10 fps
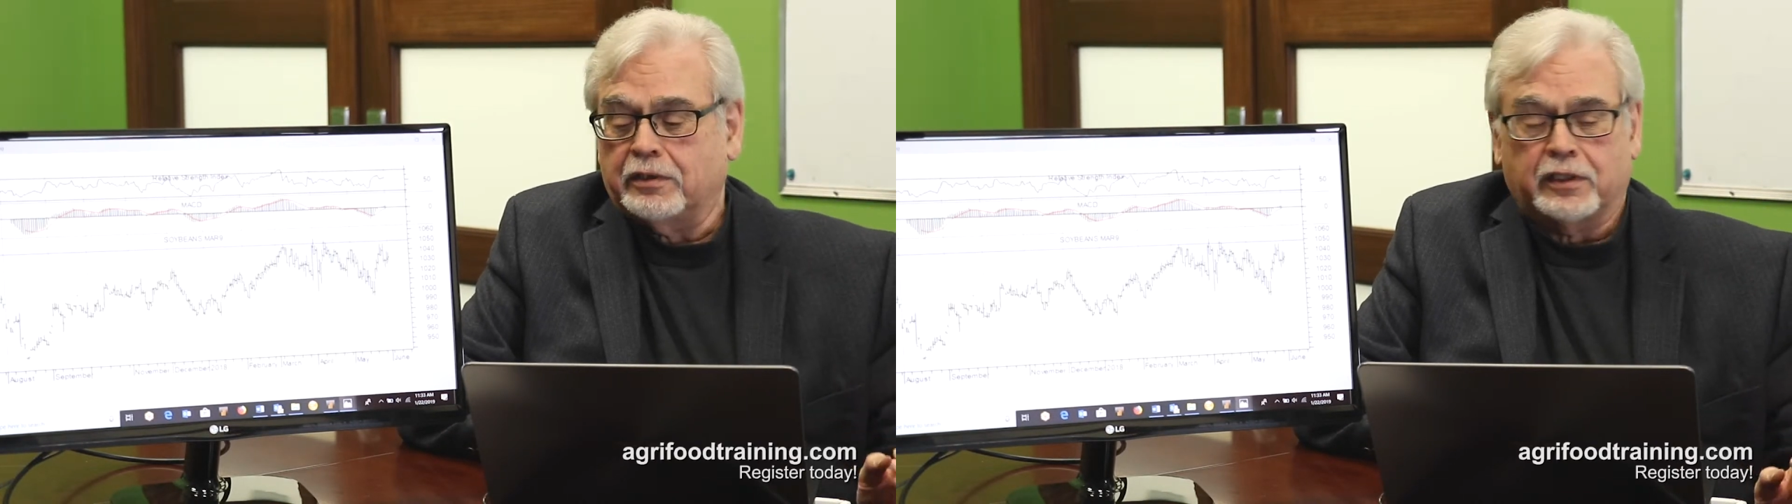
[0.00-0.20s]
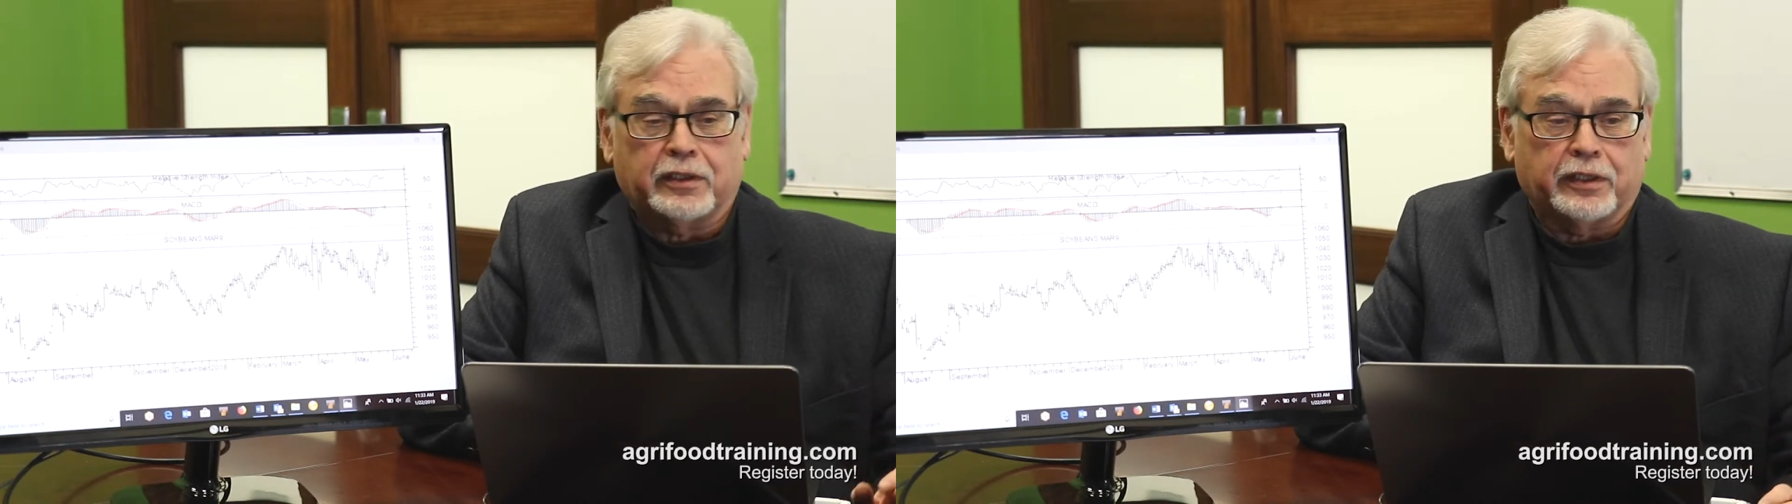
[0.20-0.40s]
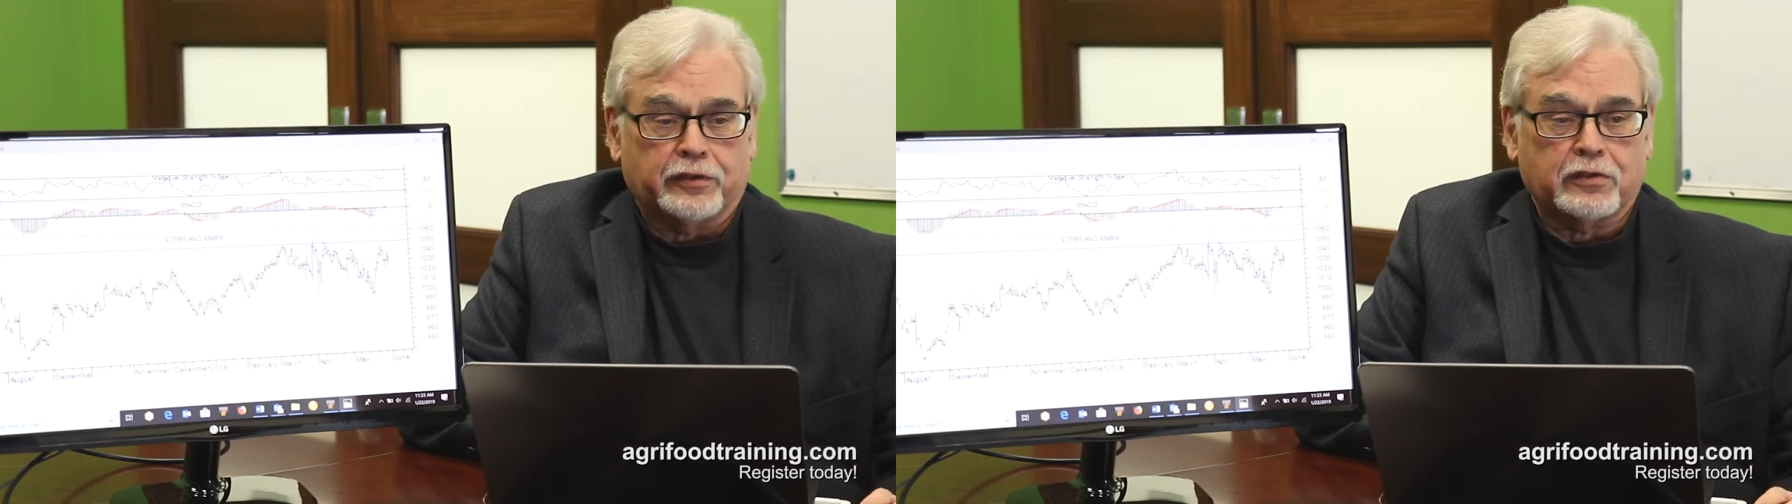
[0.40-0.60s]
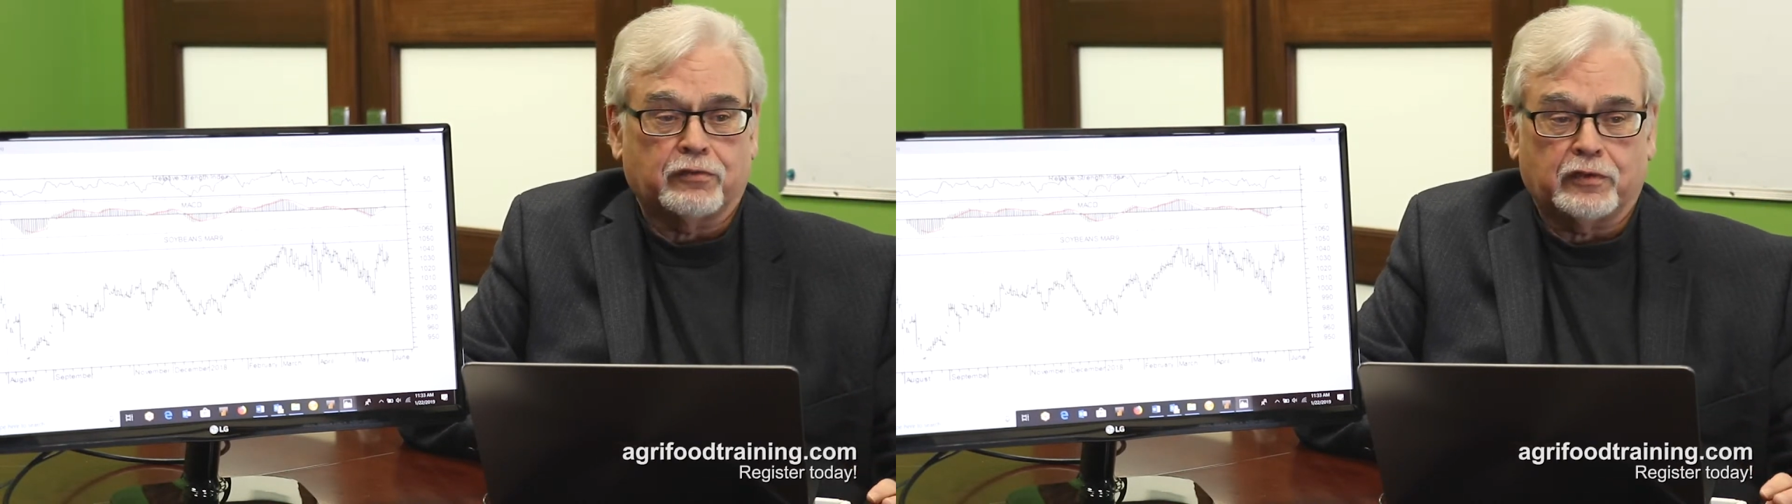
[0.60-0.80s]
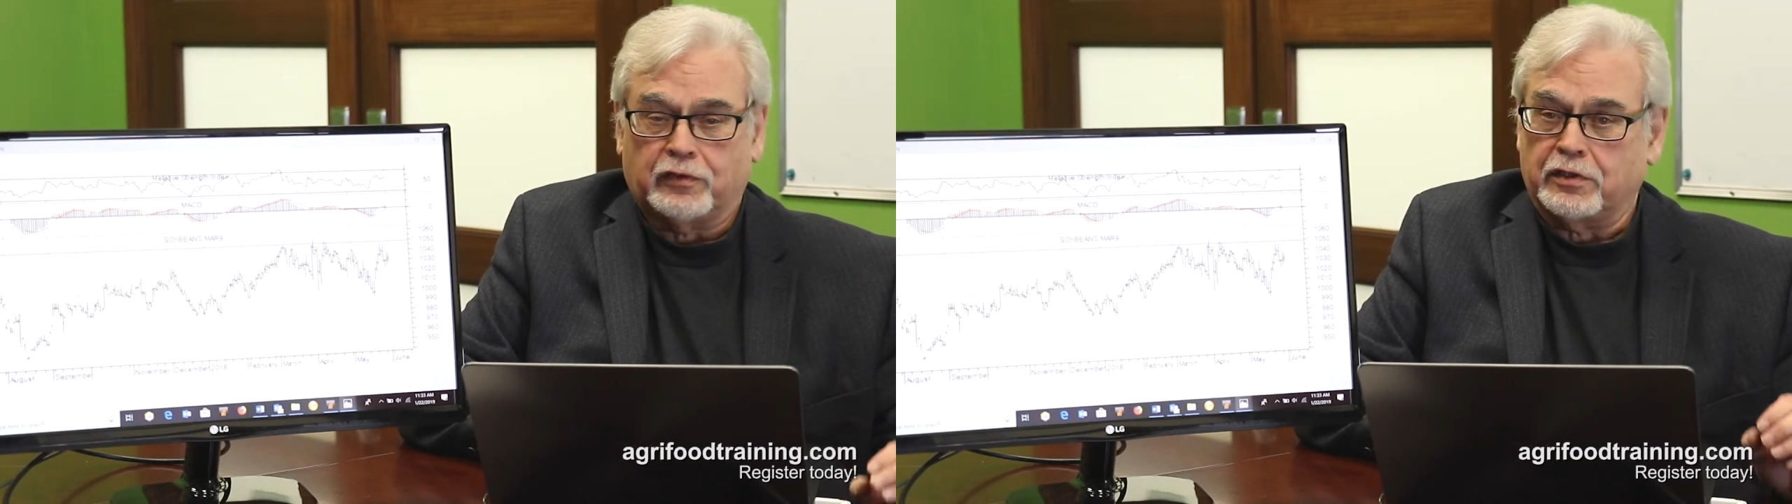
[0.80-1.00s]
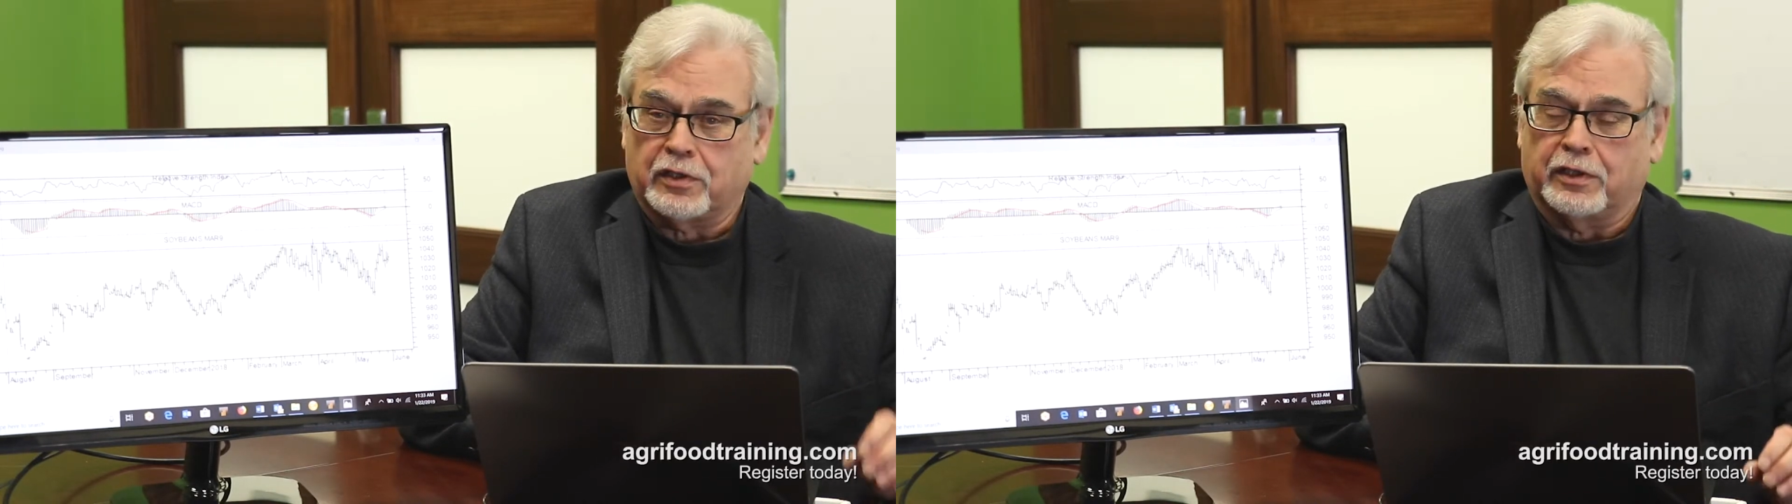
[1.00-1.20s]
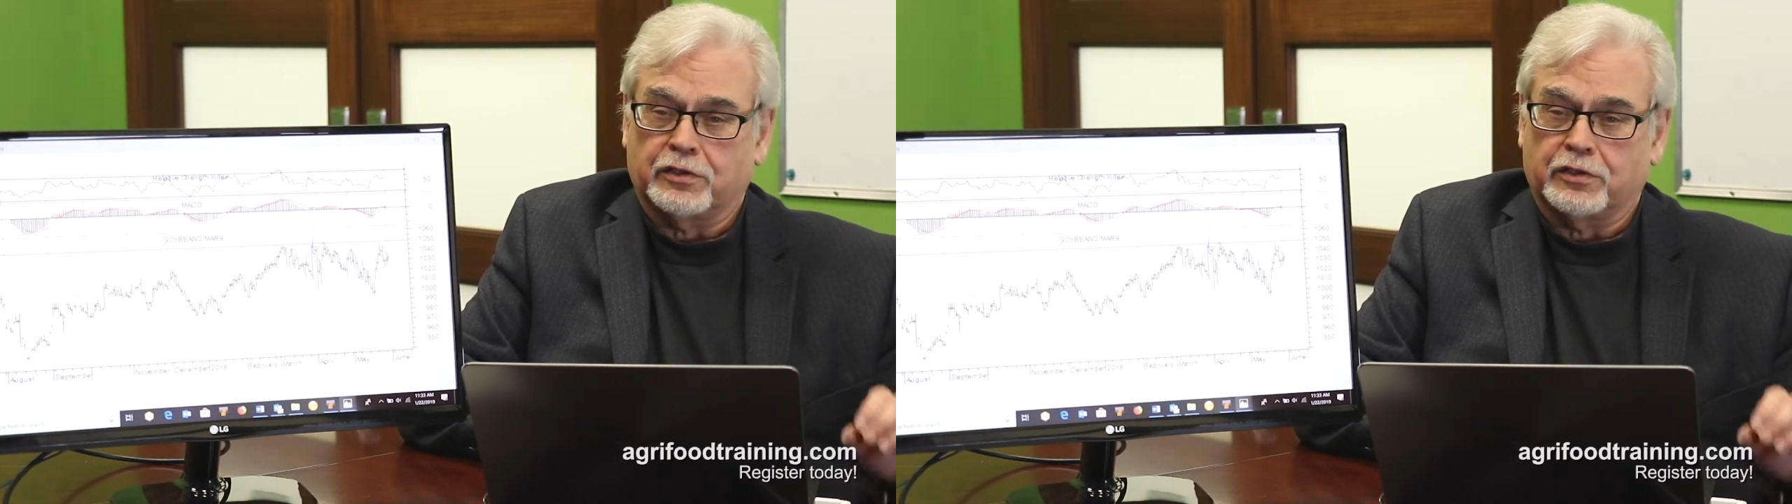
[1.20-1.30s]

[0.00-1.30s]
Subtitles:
$10.50.